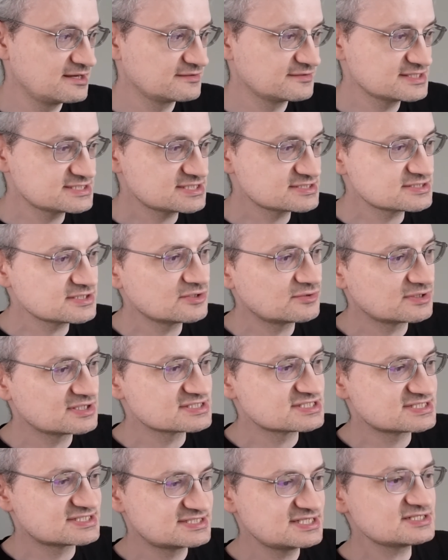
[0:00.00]
This is known
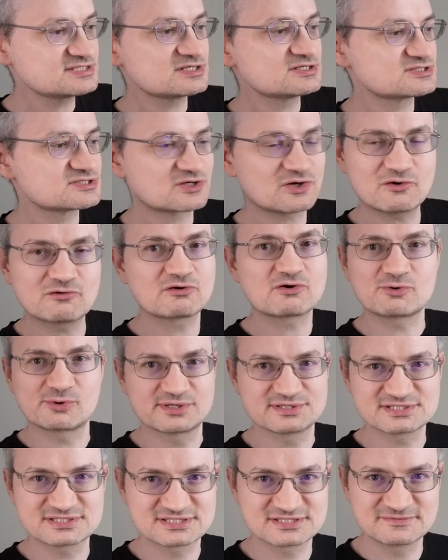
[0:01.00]
as scissors
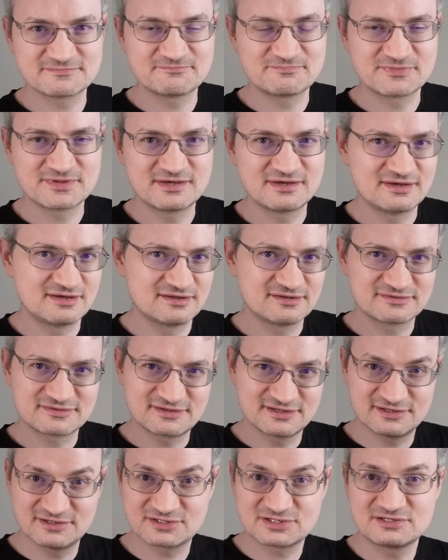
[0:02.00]
congruence.
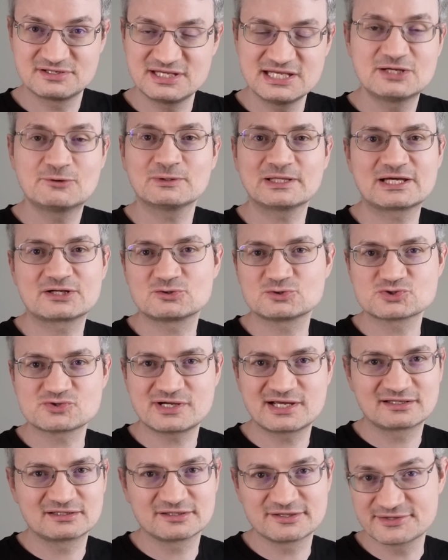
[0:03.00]
The equilateral
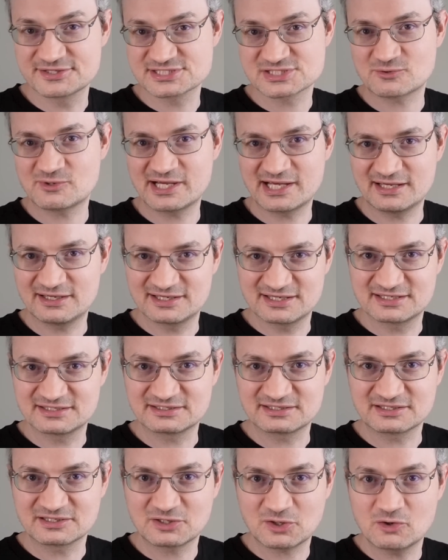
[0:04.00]
triangle and the square
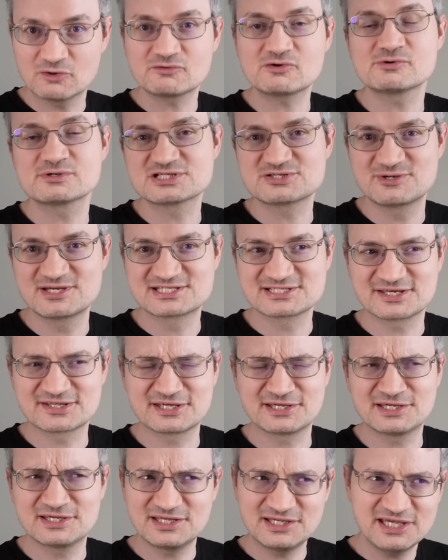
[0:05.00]
are congruent to each
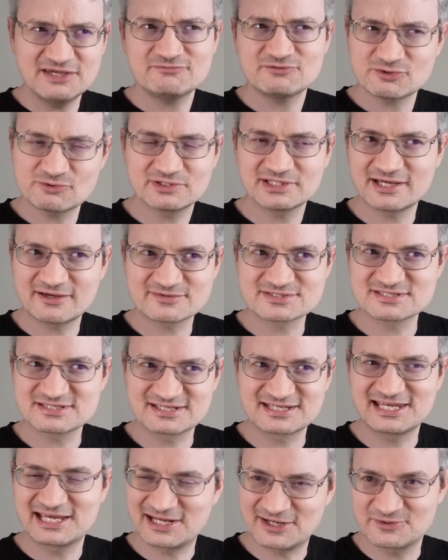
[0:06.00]
other if you're allowed
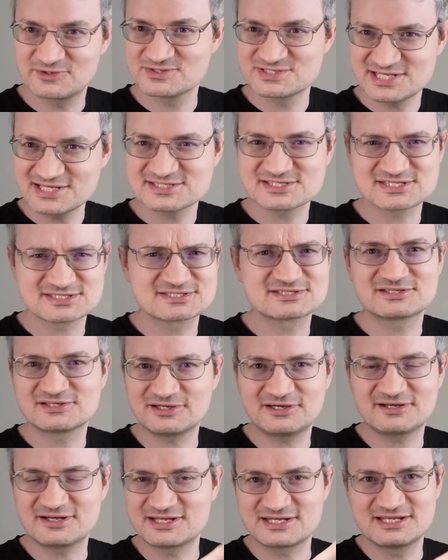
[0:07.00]
to get out your scissors and
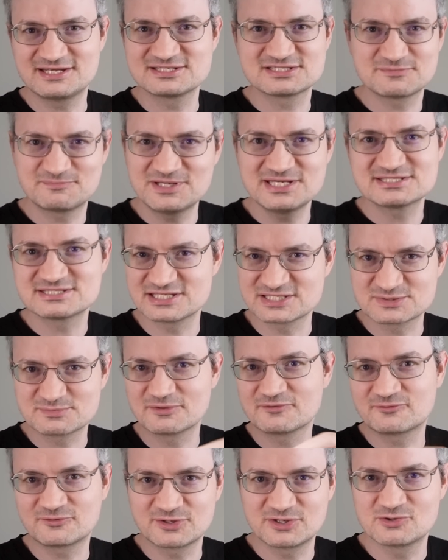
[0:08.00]
cut it into pieces
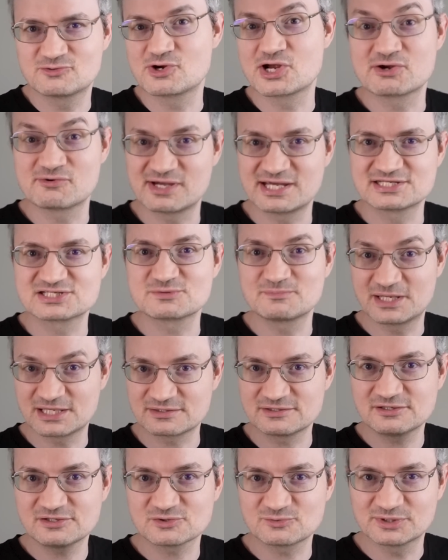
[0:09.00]
before you rearrange and
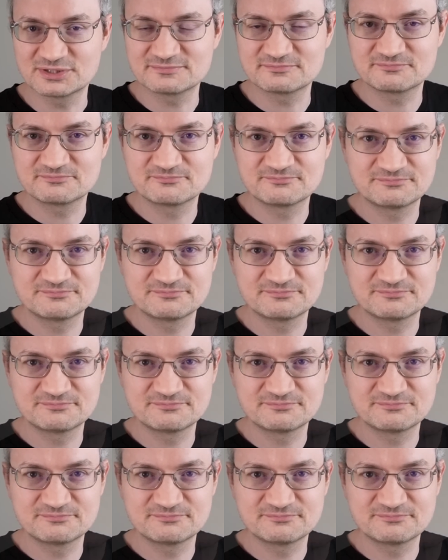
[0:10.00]
make the other one.